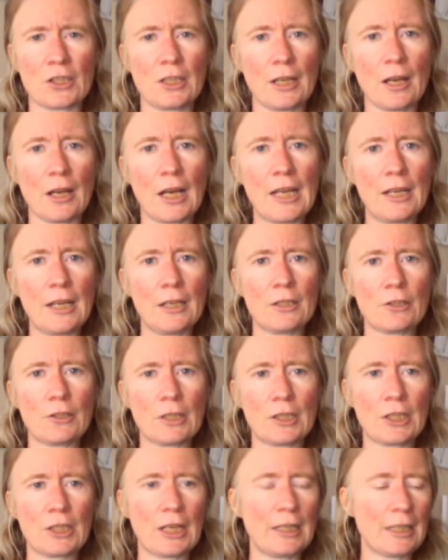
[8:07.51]
the
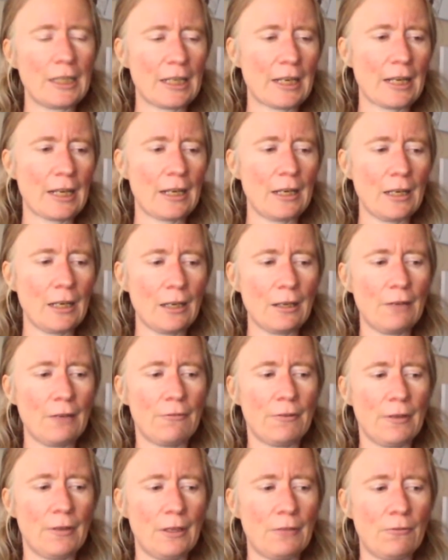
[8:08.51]
iatrogenic
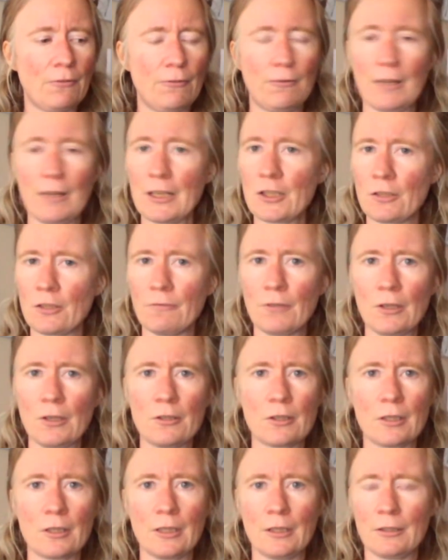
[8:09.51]
effects of
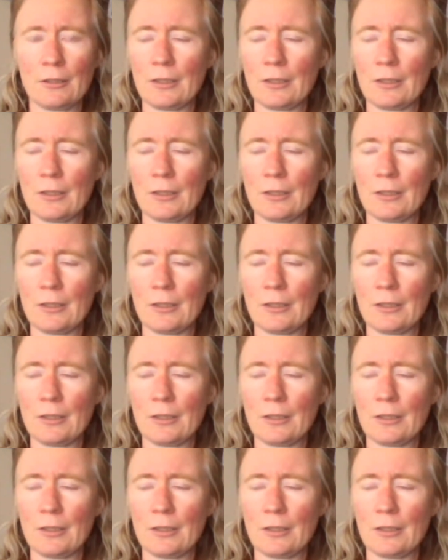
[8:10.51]
those